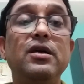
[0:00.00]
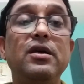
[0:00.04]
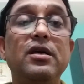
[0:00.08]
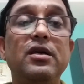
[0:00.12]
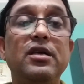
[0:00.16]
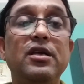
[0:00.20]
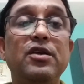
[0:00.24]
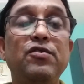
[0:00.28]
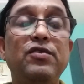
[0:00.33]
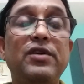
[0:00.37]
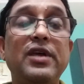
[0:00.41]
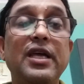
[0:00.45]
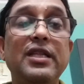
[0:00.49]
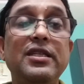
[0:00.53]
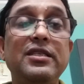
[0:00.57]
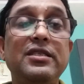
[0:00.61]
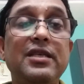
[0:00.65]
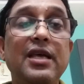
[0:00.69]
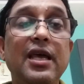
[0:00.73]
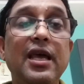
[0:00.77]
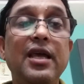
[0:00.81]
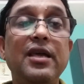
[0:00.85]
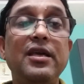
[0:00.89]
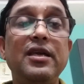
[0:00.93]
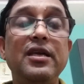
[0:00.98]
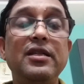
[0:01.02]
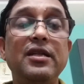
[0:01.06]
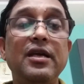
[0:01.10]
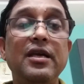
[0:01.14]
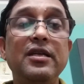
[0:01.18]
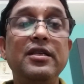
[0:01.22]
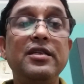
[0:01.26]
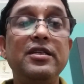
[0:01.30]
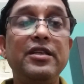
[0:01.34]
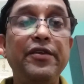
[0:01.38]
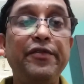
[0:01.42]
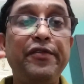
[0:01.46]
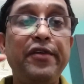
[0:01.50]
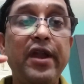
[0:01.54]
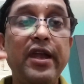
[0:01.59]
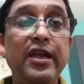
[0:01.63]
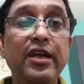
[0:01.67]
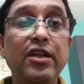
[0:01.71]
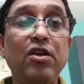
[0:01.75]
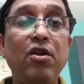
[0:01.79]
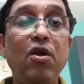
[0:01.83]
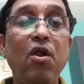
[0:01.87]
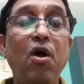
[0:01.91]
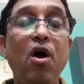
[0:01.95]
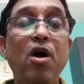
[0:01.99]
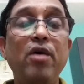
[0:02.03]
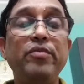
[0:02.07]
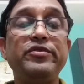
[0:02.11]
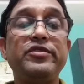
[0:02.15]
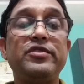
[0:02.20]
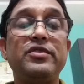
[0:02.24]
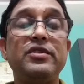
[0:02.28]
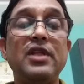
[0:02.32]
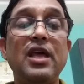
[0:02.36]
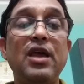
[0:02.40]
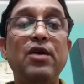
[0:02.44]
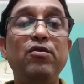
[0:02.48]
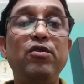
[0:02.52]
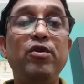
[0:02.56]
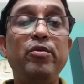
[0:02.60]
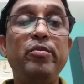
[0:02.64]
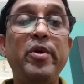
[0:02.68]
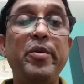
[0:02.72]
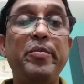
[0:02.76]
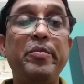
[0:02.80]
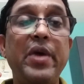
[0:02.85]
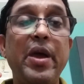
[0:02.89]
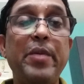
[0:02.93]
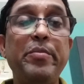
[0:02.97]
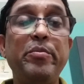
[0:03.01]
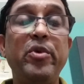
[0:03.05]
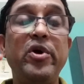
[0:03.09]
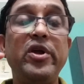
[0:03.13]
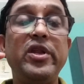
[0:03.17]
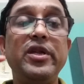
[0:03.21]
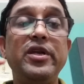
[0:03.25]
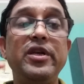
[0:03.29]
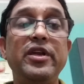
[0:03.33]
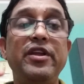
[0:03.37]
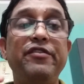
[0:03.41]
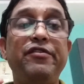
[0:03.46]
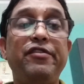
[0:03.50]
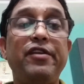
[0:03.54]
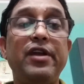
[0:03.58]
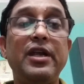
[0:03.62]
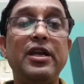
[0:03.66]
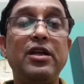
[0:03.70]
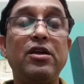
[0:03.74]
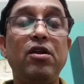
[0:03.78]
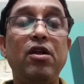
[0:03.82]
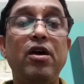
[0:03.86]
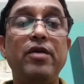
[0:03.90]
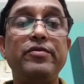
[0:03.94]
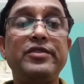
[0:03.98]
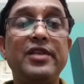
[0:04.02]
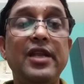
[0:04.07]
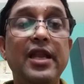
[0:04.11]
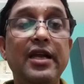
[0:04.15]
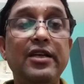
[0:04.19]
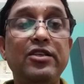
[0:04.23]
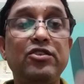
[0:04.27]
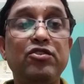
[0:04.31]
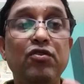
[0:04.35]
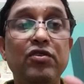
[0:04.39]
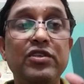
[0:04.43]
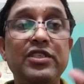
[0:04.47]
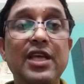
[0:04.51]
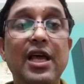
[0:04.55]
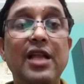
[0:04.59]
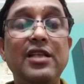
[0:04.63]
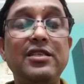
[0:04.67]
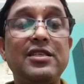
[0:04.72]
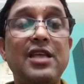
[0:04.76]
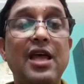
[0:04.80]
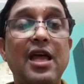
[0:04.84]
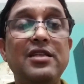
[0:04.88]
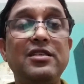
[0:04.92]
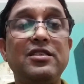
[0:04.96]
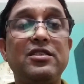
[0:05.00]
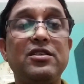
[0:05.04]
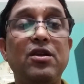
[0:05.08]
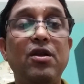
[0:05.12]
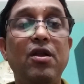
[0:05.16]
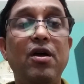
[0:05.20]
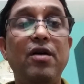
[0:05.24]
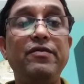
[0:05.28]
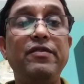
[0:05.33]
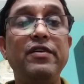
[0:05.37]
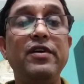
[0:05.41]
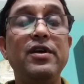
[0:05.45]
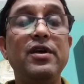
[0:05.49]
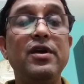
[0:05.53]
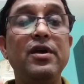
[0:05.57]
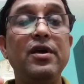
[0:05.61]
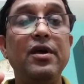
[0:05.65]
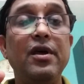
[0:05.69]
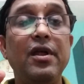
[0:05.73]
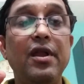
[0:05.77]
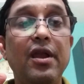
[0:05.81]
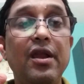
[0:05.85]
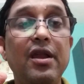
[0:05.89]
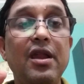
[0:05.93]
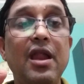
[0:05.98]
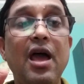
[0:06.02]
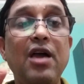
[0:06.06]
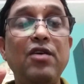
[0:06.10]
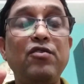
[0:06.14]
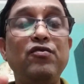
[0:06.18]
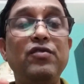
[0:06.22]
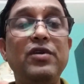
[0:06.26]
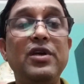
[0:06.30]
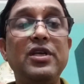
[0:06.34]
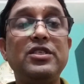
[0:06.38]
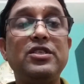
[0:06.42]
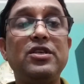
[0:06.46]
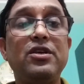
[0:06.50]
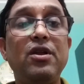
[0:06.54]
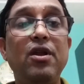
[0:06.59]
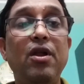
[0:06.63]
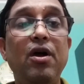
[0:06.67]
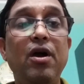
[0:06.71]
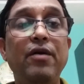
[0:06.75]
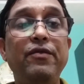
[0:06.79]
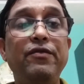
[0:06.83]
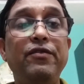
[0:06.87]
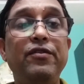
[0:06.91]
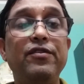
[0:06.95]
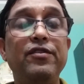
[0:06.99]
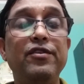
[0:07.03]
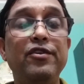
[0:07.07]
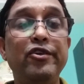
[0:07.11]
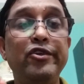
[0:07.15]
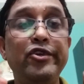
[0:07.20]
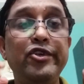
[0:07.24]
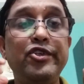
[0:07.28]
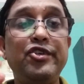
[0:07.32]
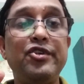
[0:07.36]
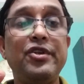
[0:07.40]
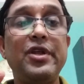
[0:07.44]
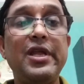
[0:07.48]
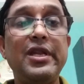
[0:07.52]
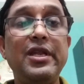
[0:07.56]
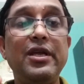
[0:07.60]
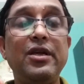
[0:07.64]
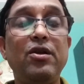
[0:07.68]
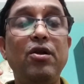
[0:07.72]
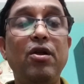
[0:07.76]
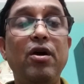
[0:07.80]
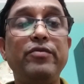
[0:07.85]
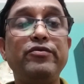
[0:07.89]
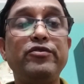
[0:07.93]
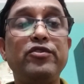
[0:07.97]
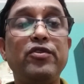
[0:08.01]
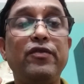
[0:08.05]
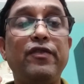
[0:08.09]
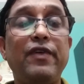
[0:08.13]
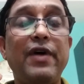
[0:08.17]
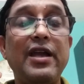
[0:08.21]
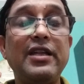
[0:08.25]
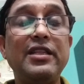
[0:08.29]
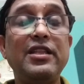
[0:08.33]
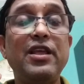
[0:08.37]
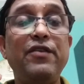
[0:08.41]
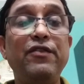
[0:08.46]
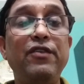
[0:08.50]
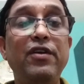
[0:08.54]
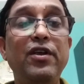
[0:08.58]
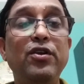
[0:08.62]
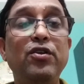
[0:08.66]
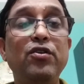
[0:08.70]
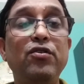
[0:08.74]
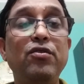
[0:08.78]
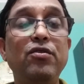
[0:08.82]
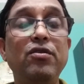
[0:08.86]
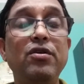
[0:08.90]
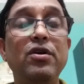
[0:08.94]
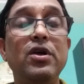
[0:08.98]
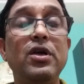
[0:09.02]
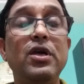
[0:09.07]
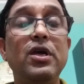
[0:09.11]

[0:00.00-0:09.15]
you can say, in different clubs, they will be member in different clubs, like social science club, language club, literary club. So what they will do,